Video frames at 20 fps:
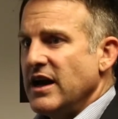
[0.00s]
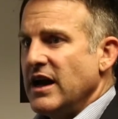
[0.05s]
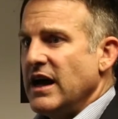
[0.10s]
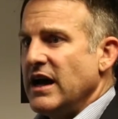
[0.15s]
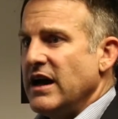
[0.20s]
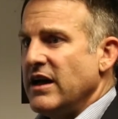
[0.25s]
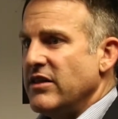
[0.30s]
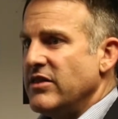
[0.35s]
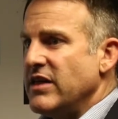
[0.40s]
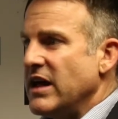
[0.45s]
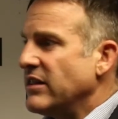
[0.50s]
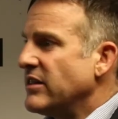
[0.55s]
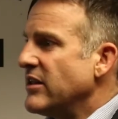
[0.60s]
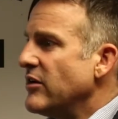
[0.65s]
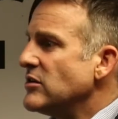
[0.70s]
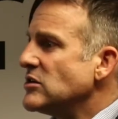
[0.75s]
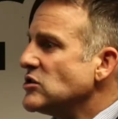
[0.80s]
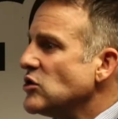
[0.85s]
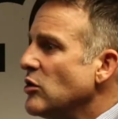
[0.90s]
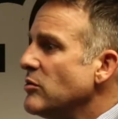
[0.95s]
that
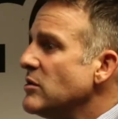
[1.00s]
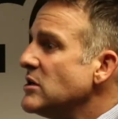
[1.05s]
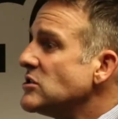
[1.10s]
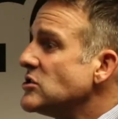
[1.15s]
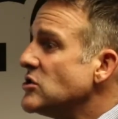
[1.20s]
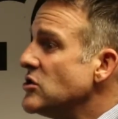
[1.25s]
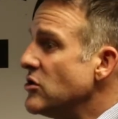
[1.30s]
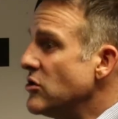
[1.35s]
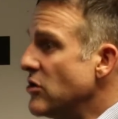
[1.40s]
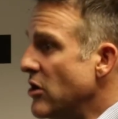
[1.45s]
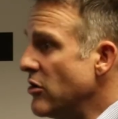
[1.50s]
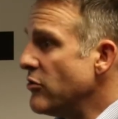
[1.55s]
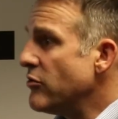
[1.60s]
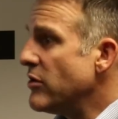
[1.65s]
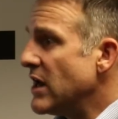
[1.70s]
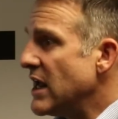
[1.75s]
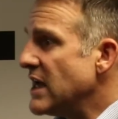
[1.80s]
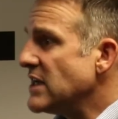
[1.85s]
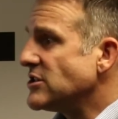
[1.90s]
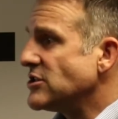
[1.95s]
there is almost no
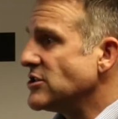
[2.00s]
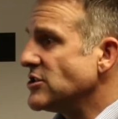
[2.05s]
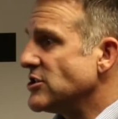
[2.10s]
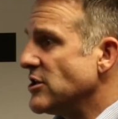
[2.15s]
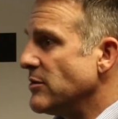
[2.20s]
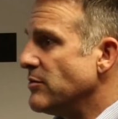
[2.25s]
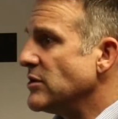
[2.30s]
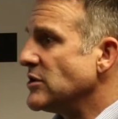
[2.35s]
relationship